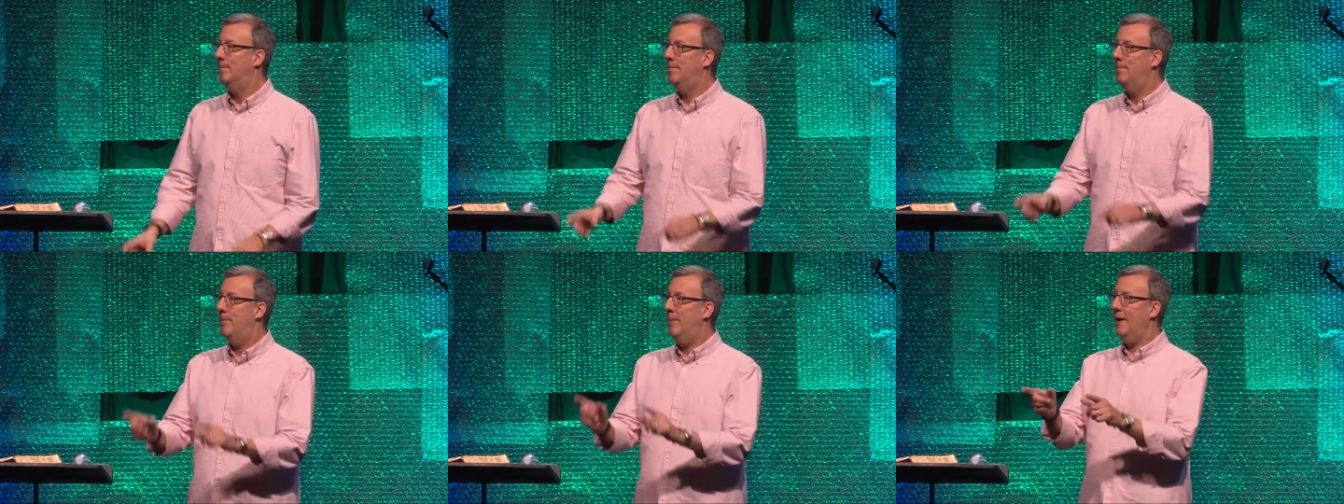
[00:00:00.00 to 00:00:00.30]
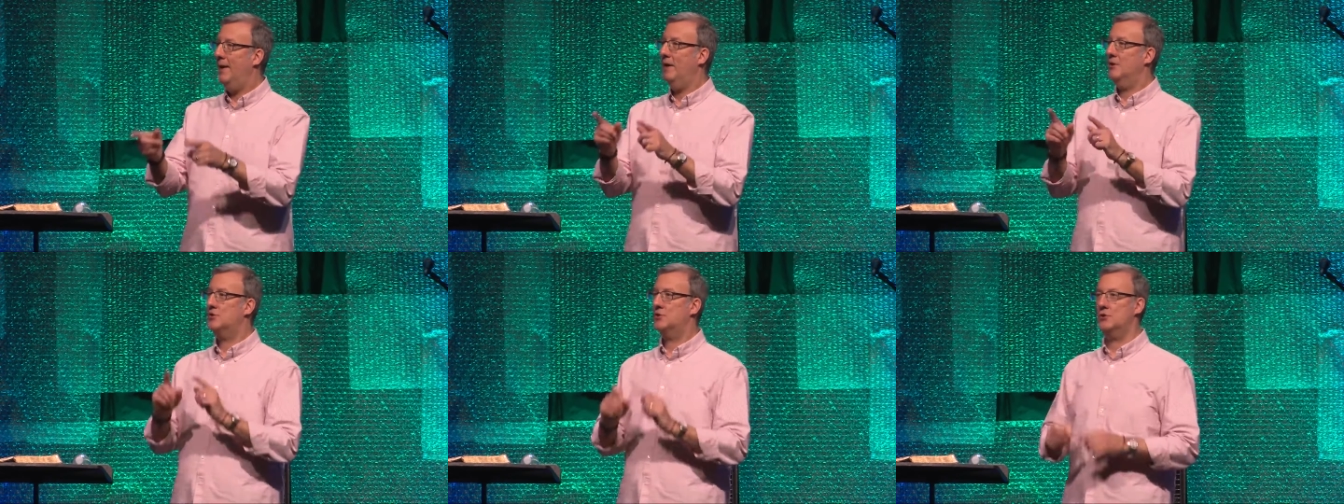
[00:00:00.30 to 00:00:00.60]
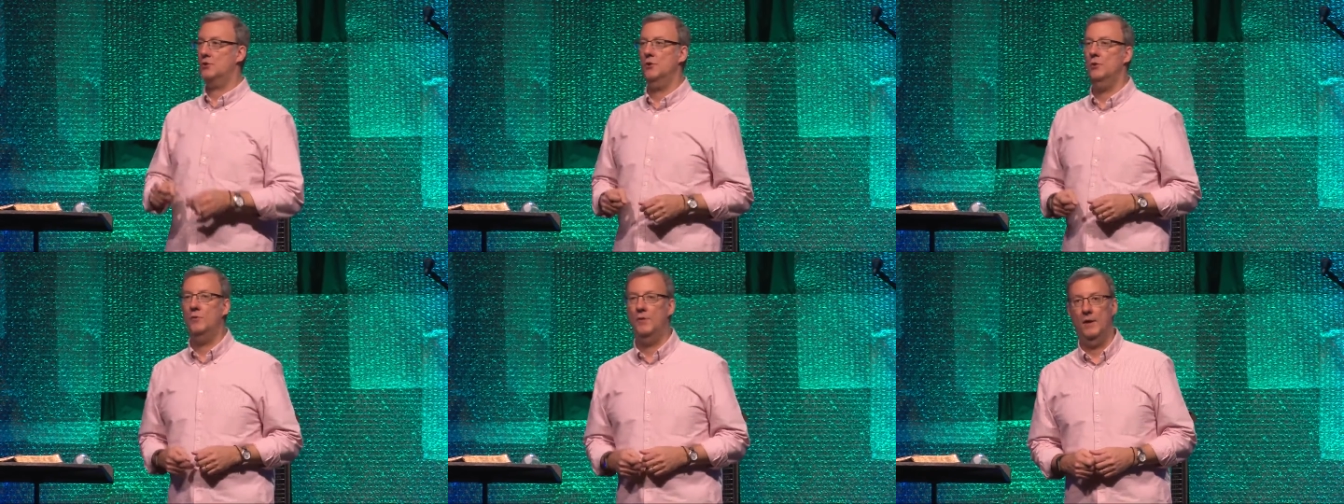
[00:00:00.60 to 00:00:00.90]
But it's
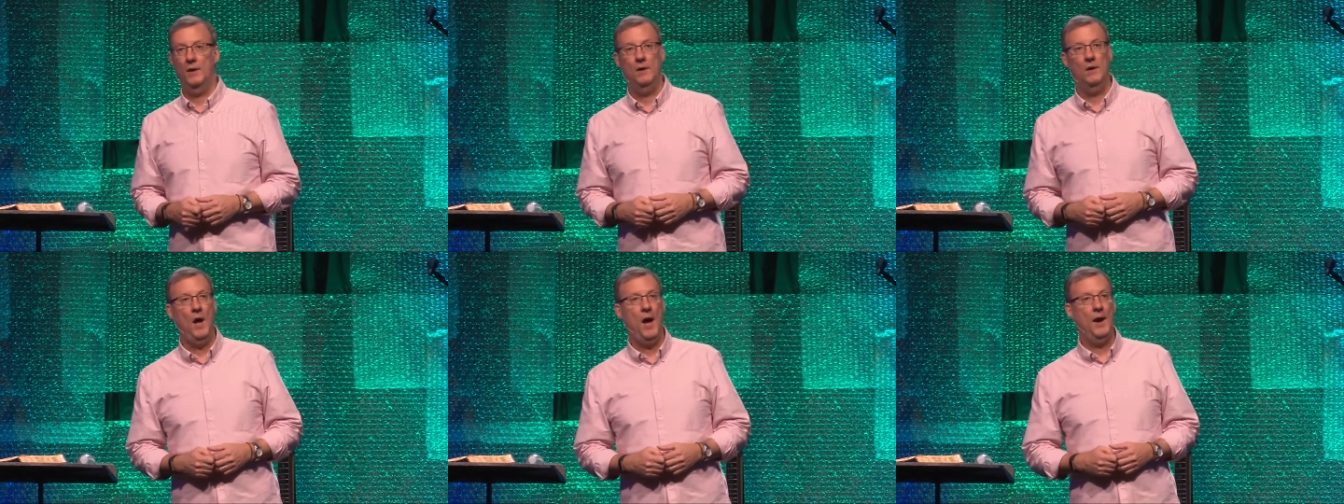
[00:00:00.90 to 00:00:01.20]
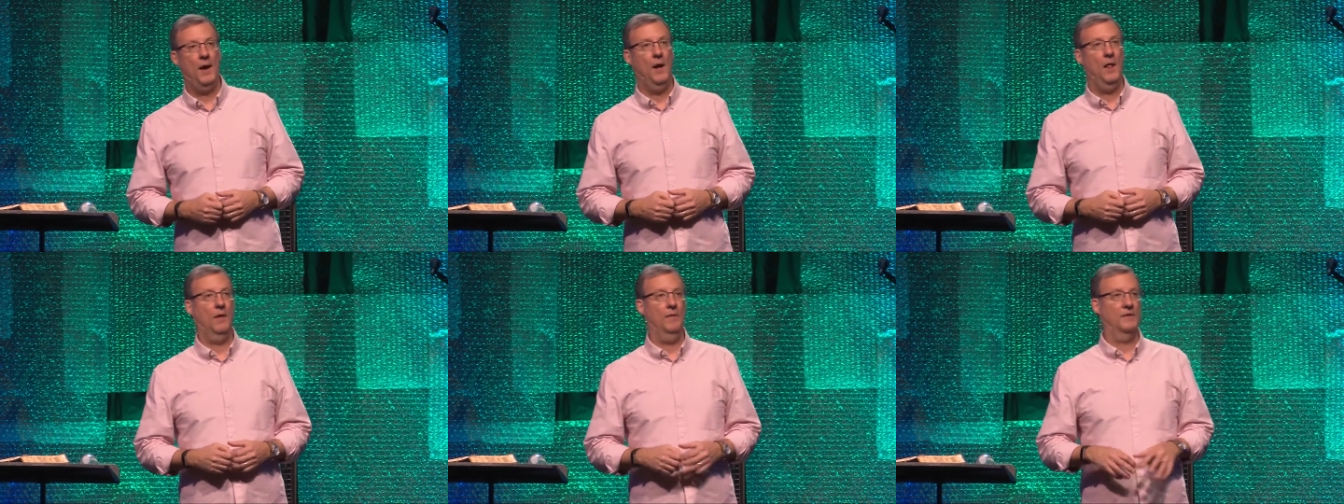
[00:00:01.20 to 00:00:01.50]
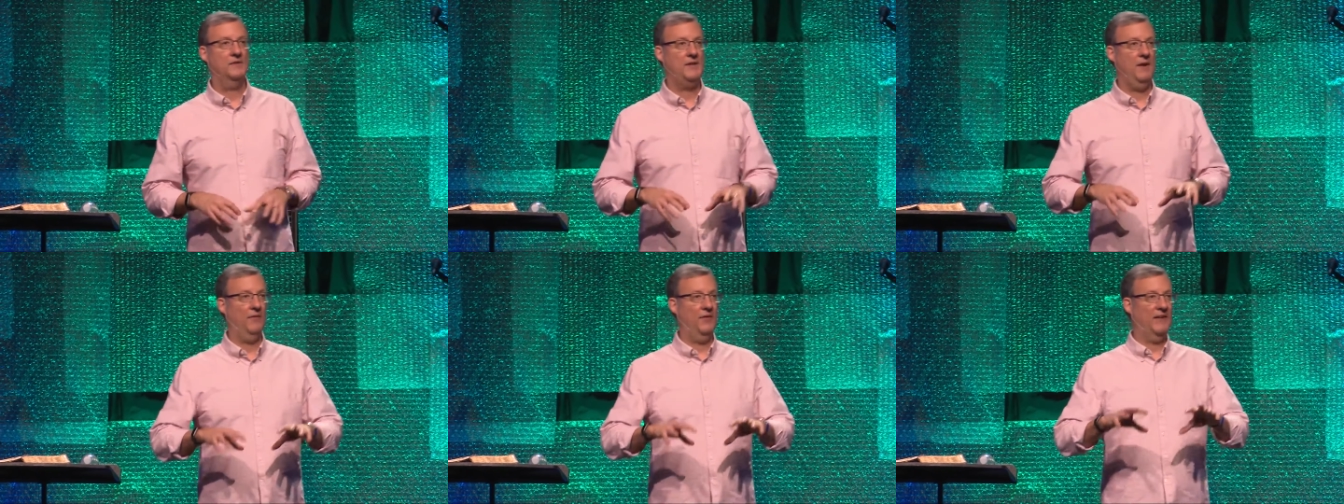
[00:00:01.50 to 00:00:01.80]
true that not all of
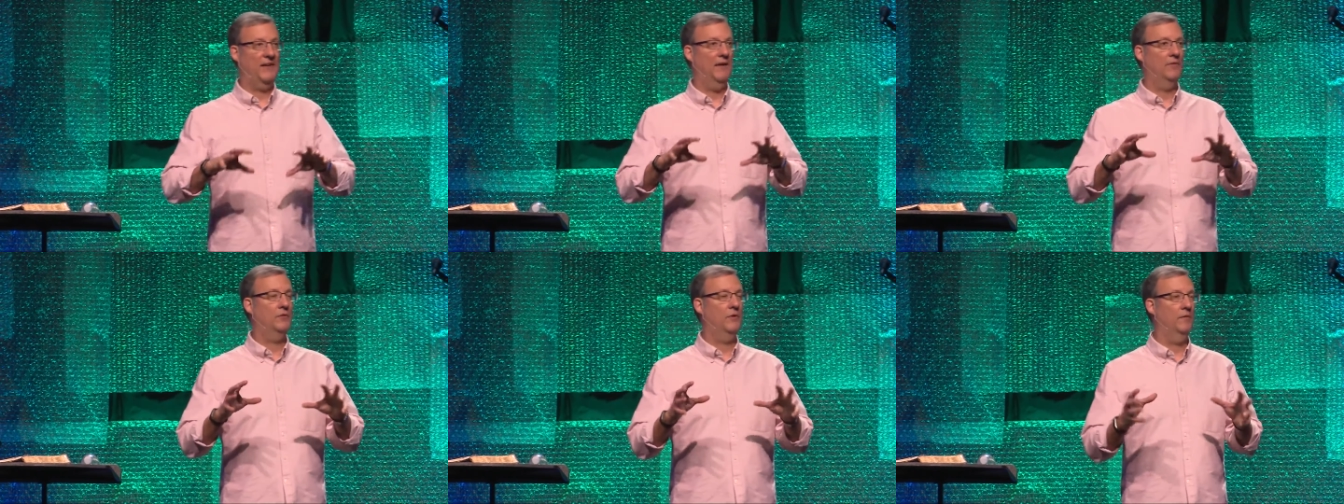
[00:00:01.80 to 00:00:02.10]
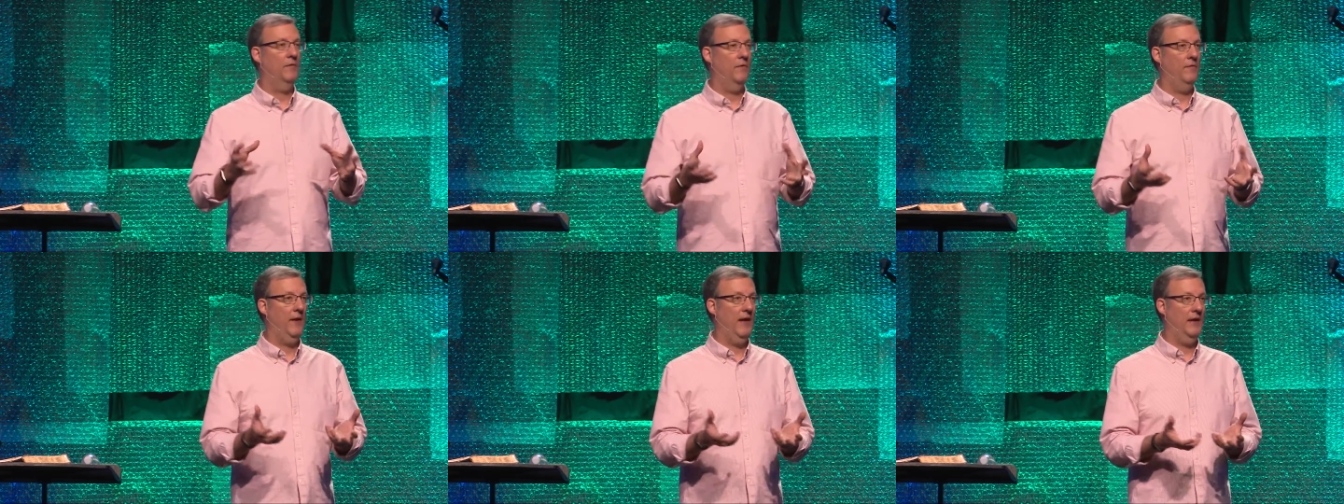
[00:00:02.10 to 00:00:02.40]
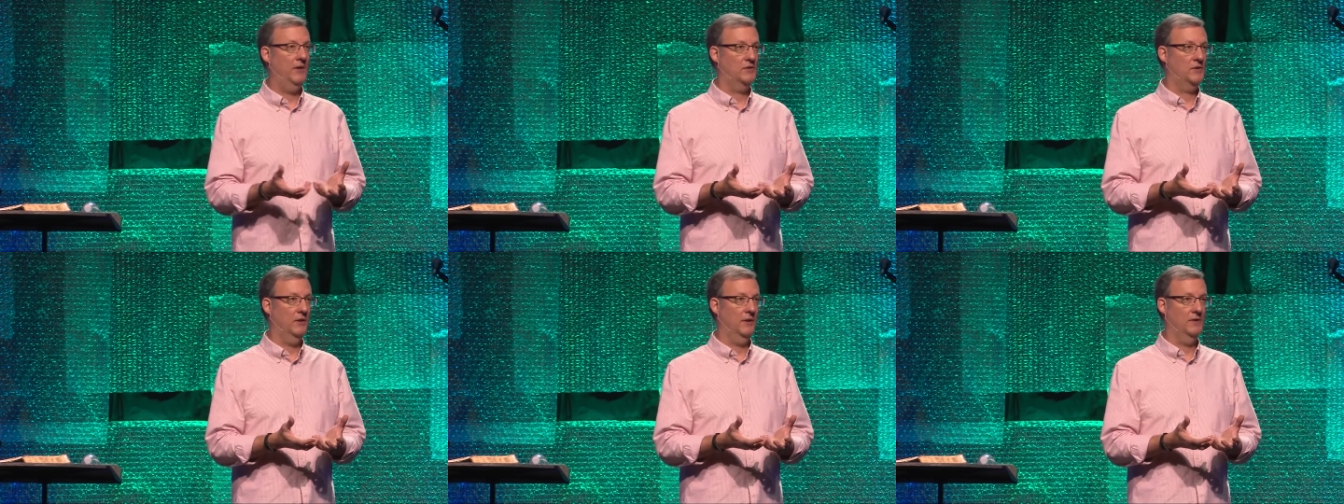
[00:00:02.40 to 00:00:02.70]
us have the gift of
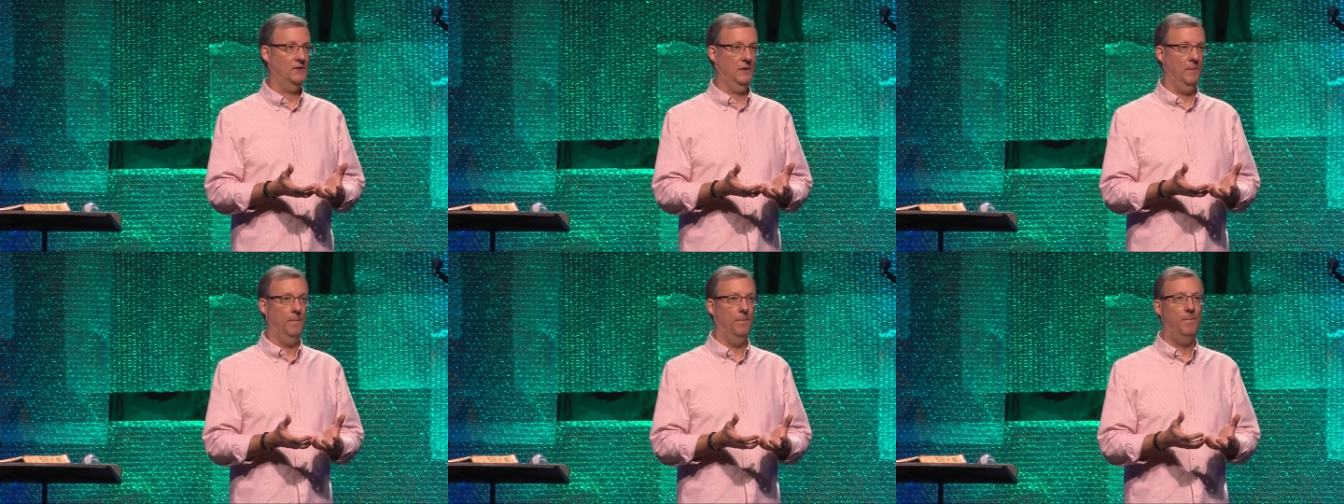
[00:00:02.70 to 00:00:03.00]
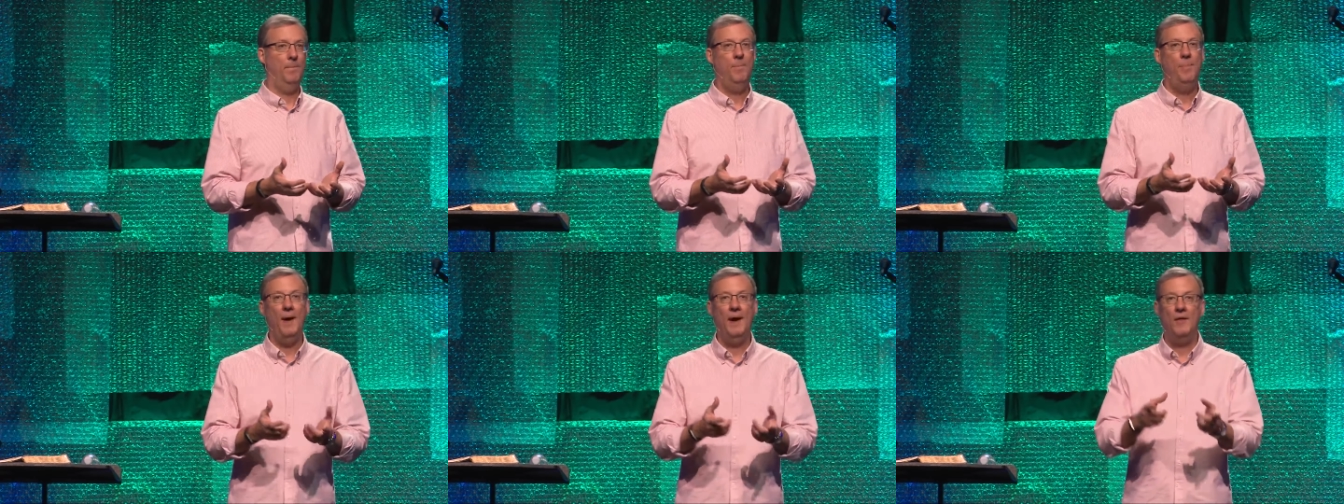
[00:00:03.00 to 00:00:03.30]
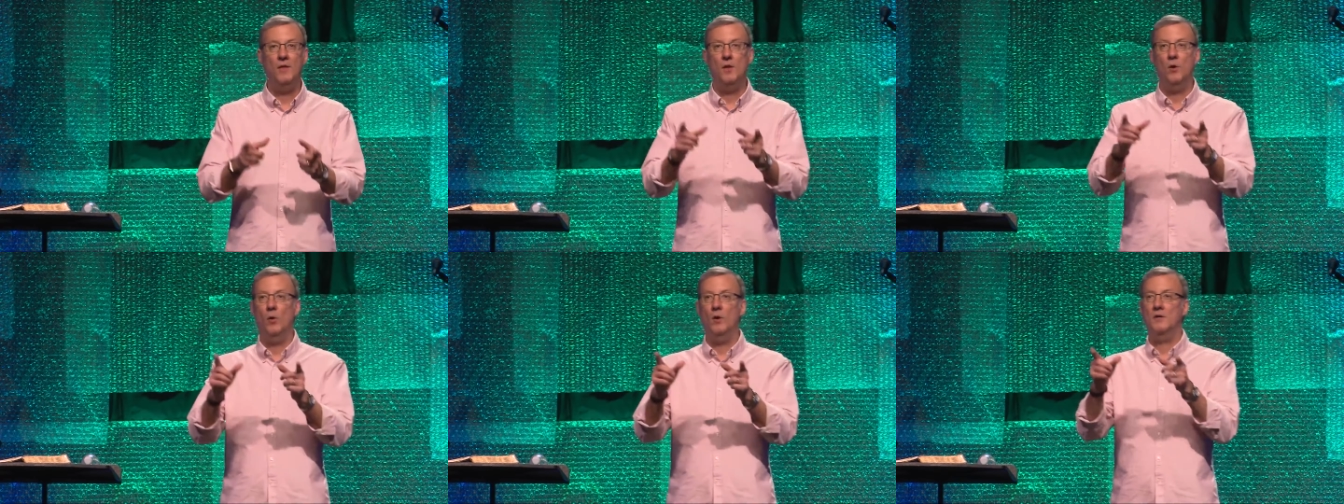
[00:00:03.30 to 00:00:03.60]
evangelism,
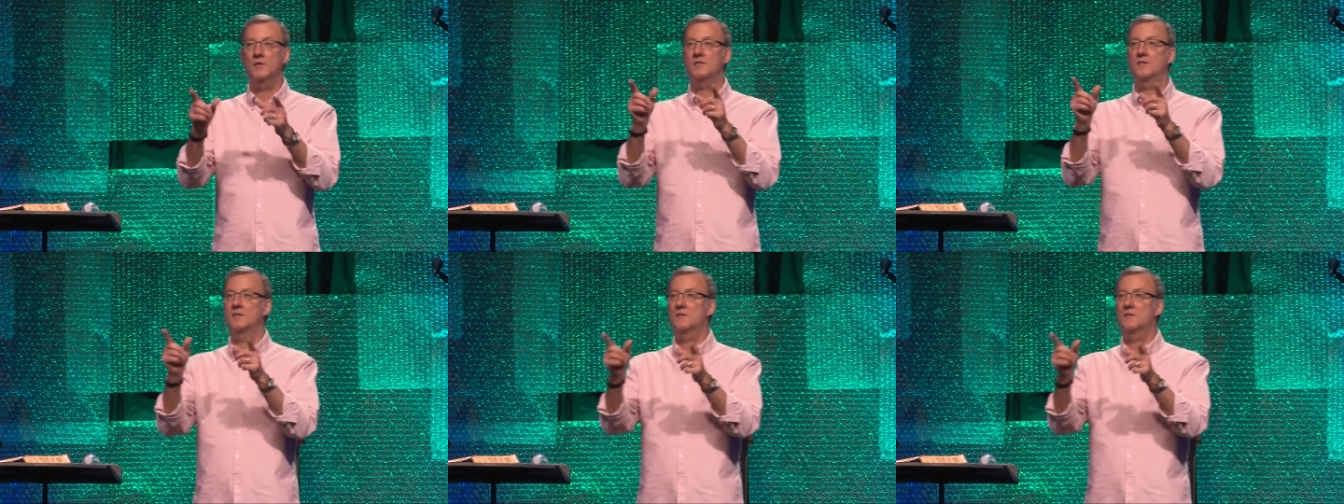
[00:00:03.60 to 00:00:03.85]
but your,